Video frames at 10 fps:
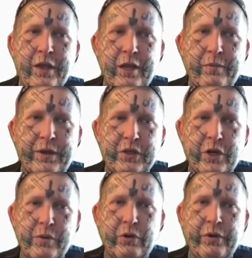in my
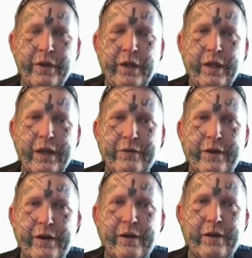terminal, I run